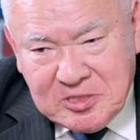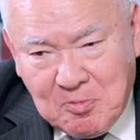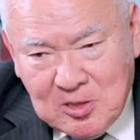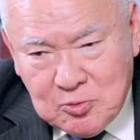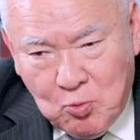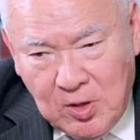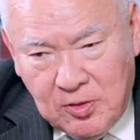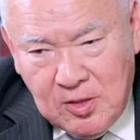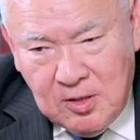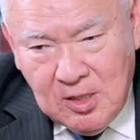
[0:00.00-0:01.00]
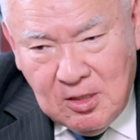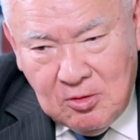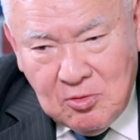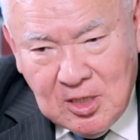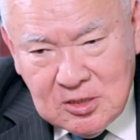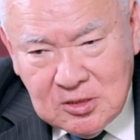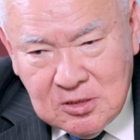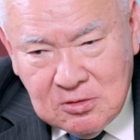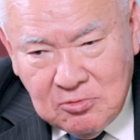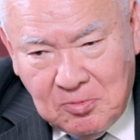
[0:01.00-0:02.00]
response with the
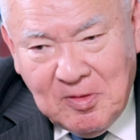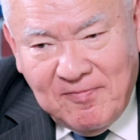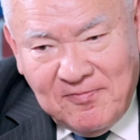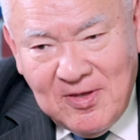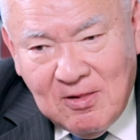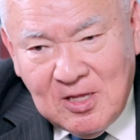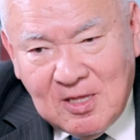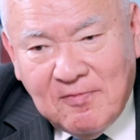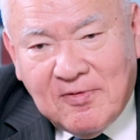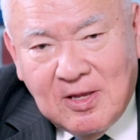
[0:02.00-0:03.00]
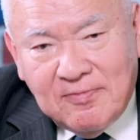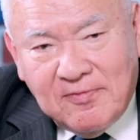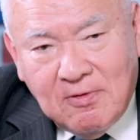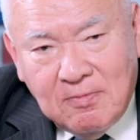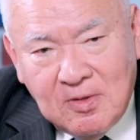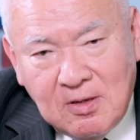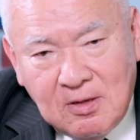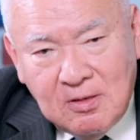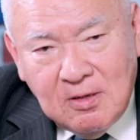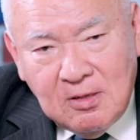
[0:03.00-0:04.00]
U.S. will be fairly different from
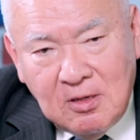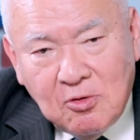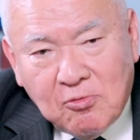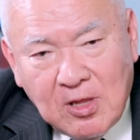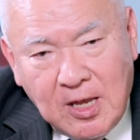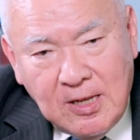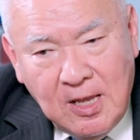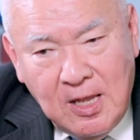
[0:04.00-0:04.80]
the Ukraine.